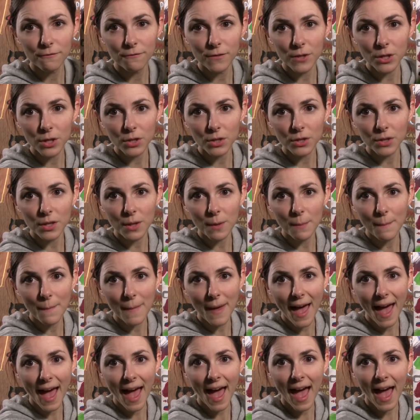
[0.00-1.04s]
filled the
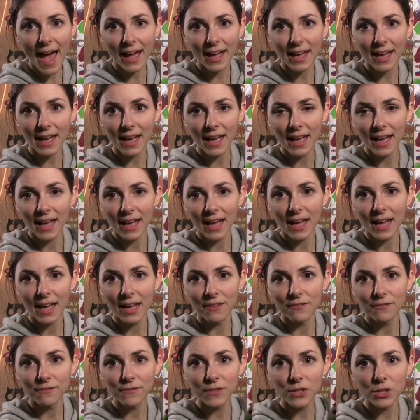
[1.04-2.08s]
back
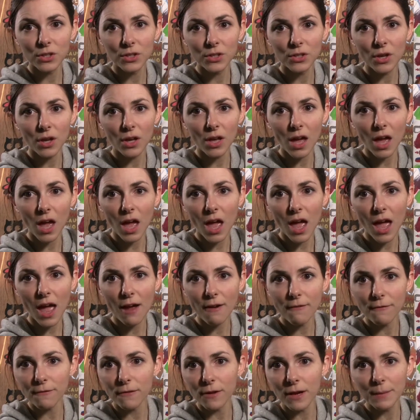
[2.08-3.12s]
and filled
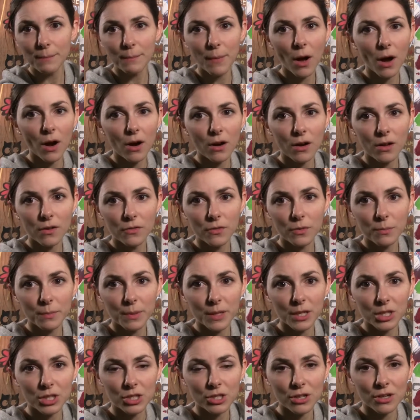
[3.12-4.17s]
every part of the
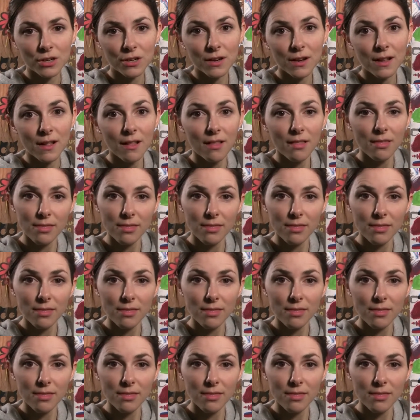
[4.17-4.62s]
picture.